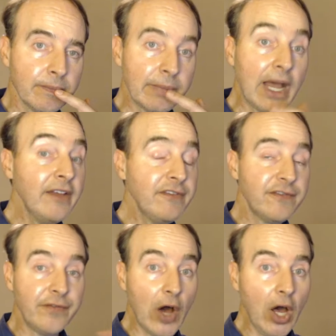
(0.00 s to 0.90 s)
by
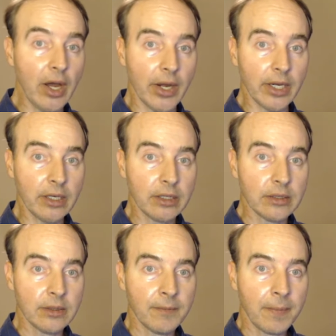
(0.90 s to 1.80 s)
far
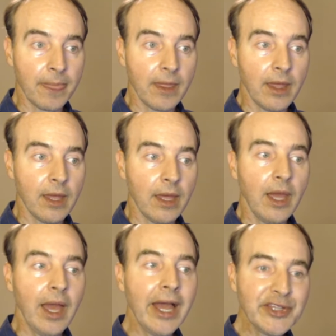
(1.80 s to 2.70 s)

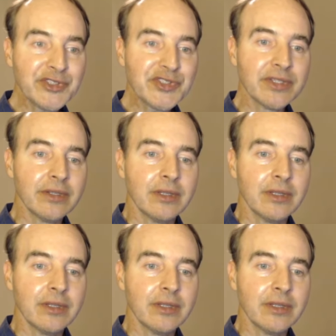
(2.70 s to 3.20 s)
has